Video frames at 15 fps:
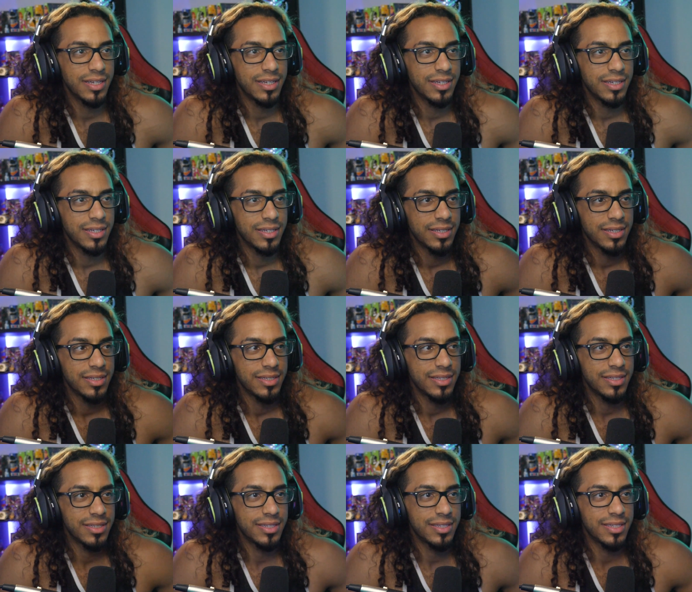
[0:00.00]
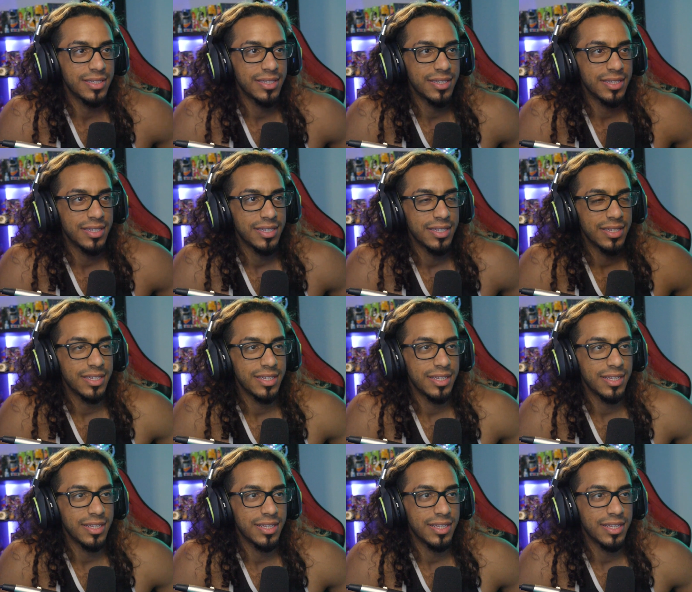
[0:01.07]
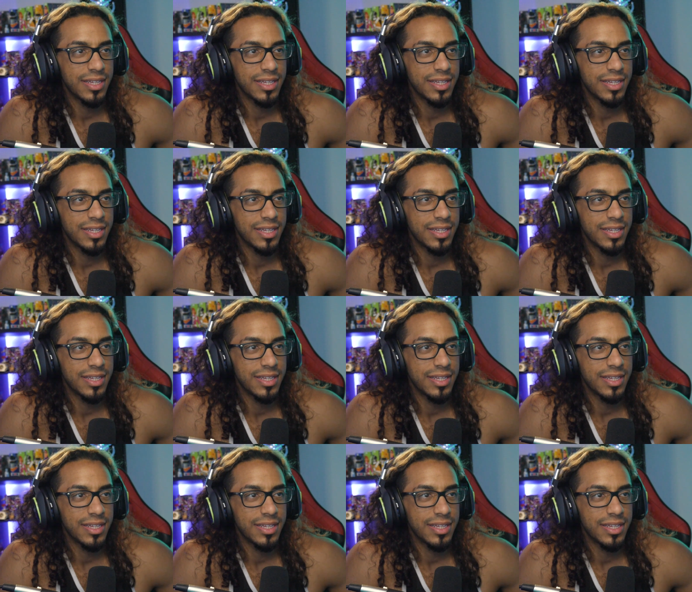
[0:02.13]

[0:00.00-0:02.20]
Nothing is said.